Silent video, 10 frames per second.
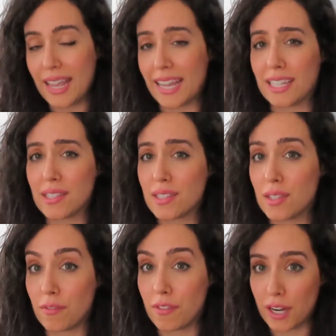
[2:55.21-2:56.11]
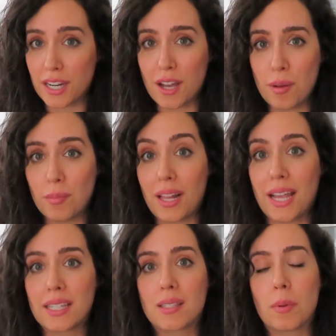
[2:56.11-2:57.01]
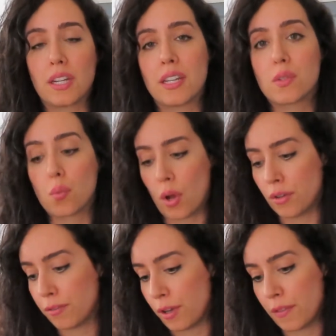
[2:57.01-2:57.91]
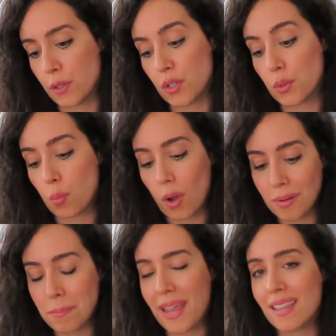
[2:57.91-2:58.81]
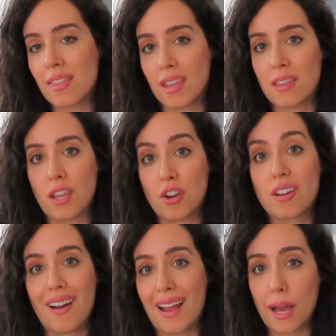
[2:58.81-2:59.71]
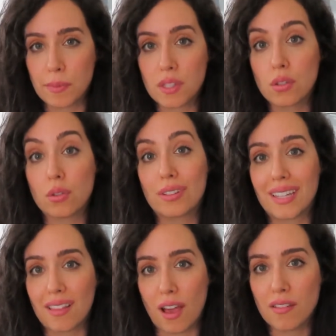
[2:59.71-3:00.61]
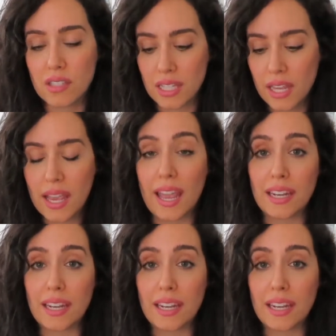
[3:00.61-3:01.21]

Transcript: It is very complex, but it is wonderful, and there's just one main thing that your gut absolutely loves, and